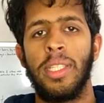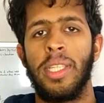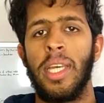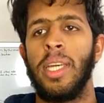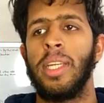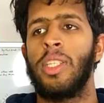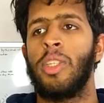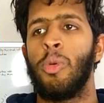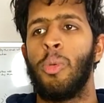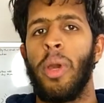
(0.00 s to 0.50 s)

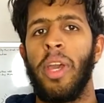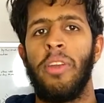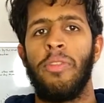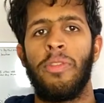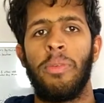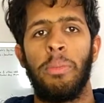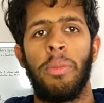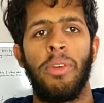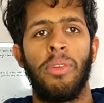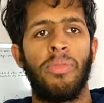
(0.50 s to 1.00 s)
takes away
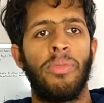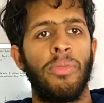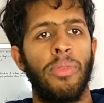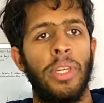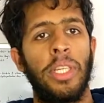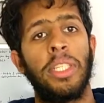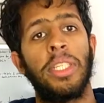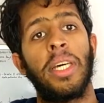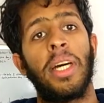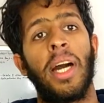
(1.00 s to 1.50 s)
from your
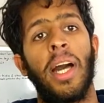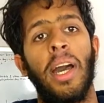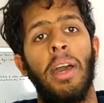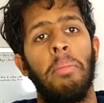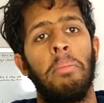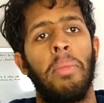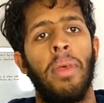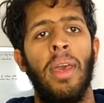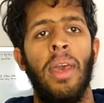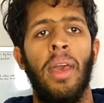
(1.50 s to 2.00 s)
free time,